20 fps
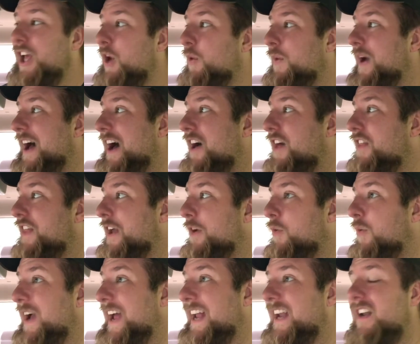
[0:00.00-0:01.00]
Well, they
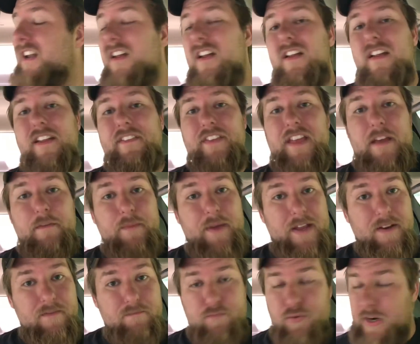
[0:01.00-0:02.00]
went, they've
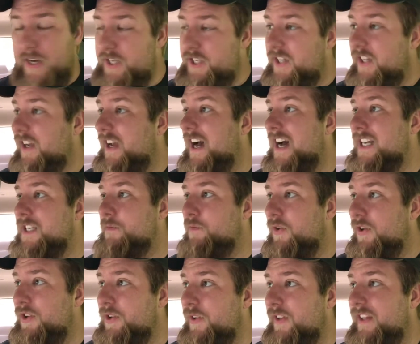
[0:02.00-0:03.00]
been preaching the
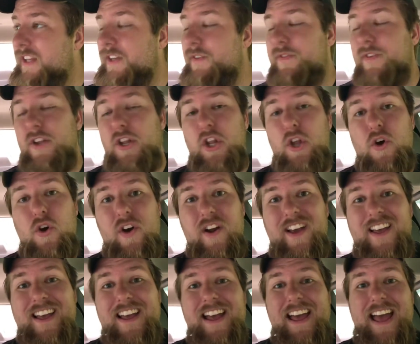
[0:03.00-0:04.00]
gospel, doing things for the
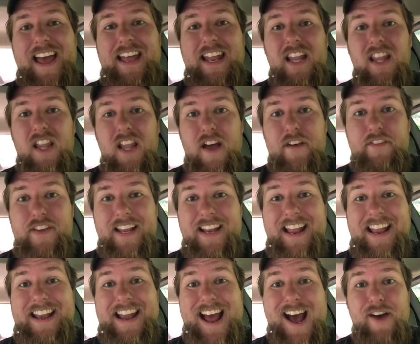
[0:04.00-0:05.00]
Lord, and loved it,
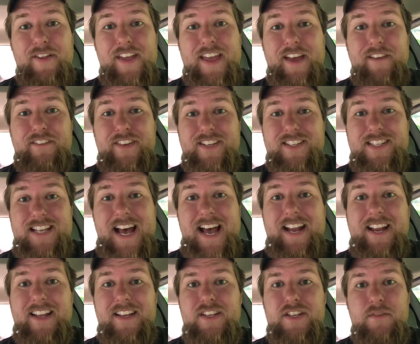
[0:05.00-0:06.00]
and now they have
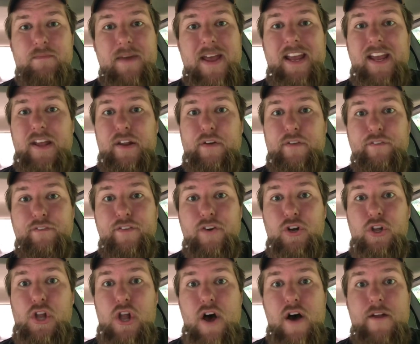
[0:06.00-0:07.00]
decided to make it a
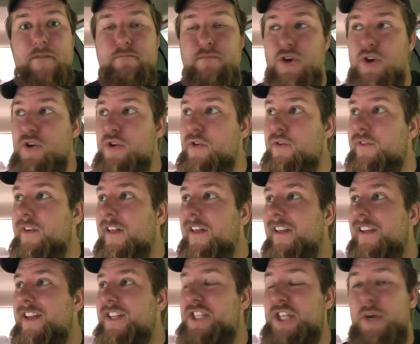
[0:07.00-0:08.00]
full-on move.
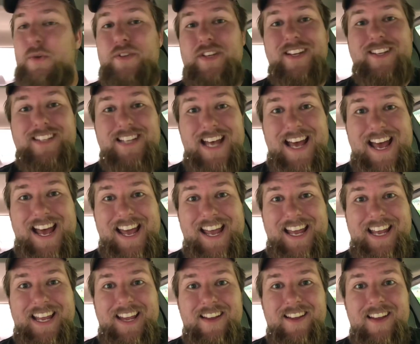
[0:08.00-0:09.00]
So
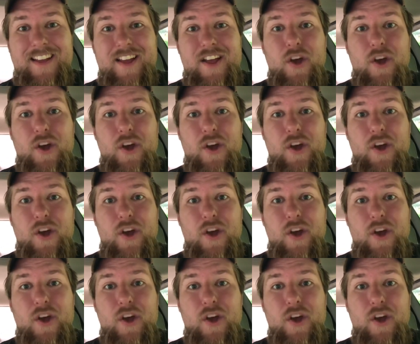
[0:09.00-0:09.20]
today,